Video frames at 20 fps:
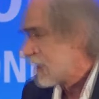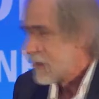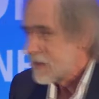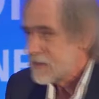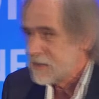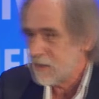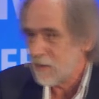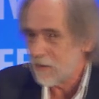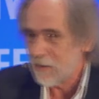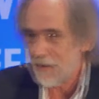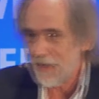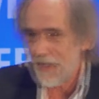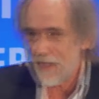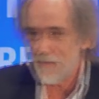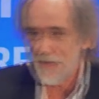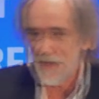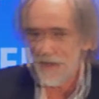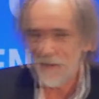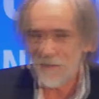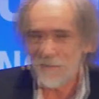So, I
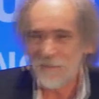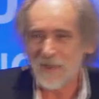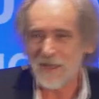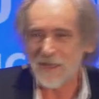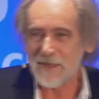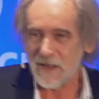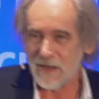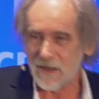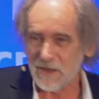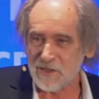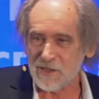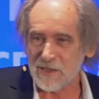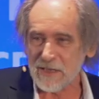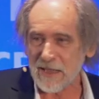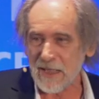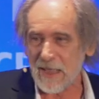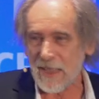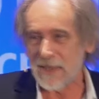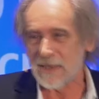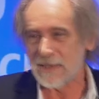mean,
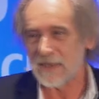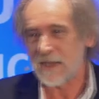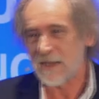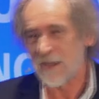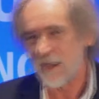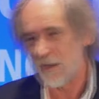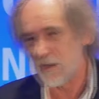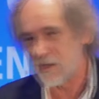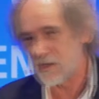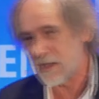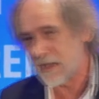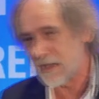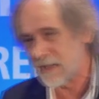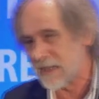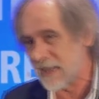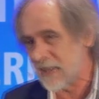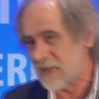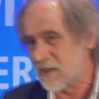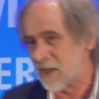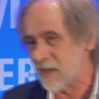biology and technology,
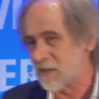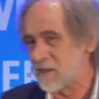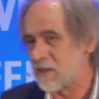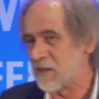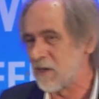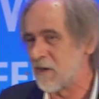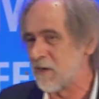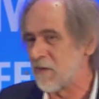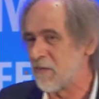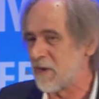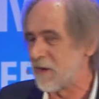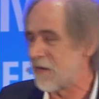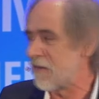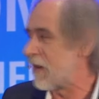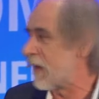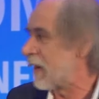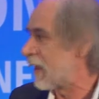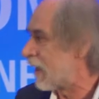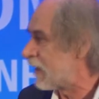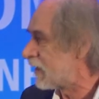they don't go very
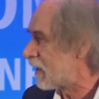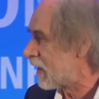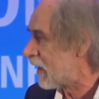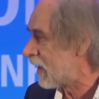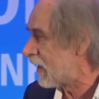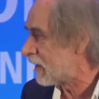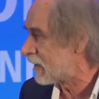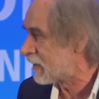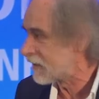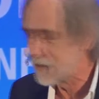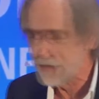well hand in hand.